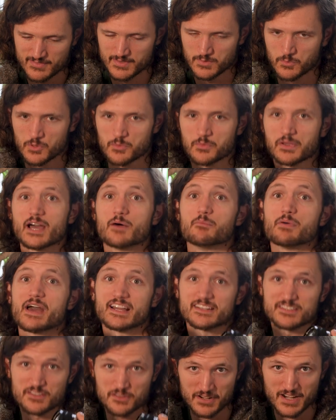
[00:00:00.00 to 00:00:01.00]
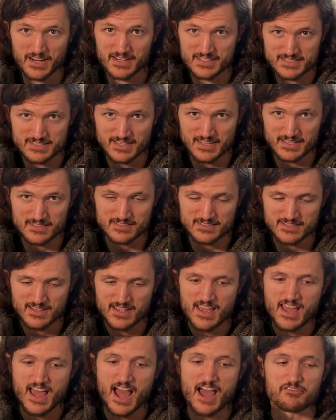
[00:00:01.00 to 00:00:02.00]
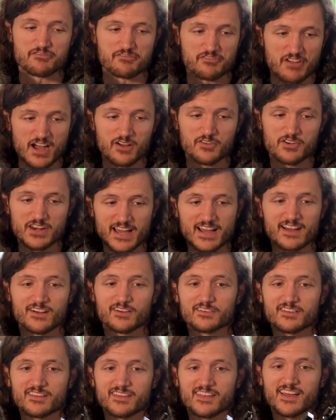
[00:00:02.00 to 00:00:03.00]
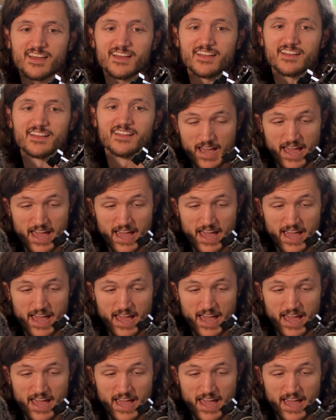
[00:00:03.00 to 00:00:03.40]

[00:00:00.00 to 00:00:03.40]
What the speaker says: When we got back to the United States, I found out that